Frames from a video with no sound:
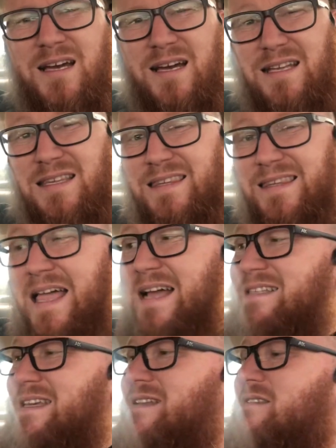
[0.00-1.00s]
I'd like
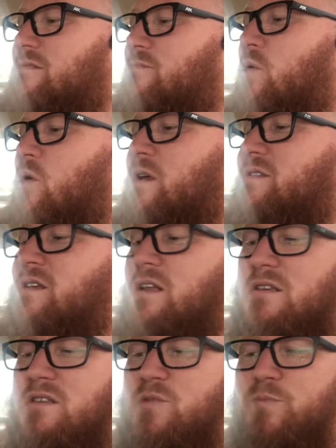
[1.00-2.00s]
to get some more. It's in a
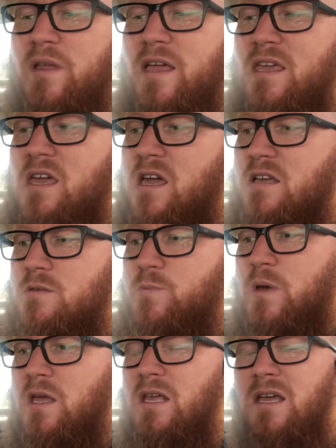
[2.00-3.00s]
display case,
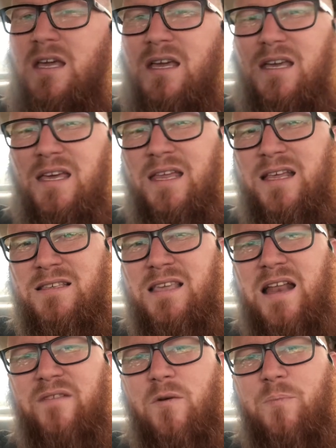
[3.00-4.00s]
but it is
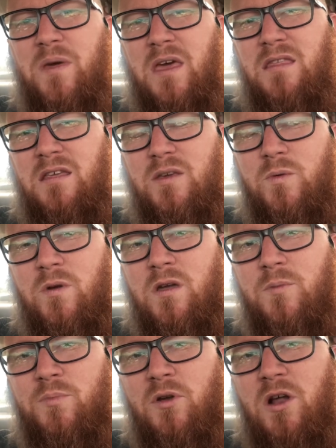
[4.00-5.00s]
kind of a pin that you
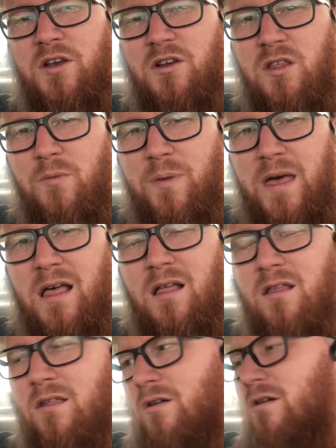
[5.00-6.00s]
could put on your
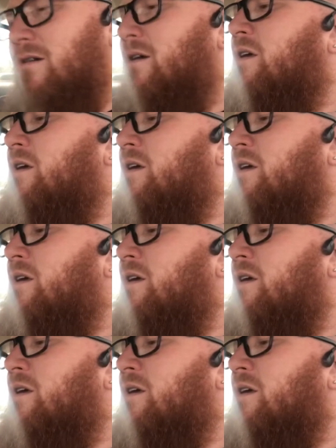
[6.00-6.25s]
lapel or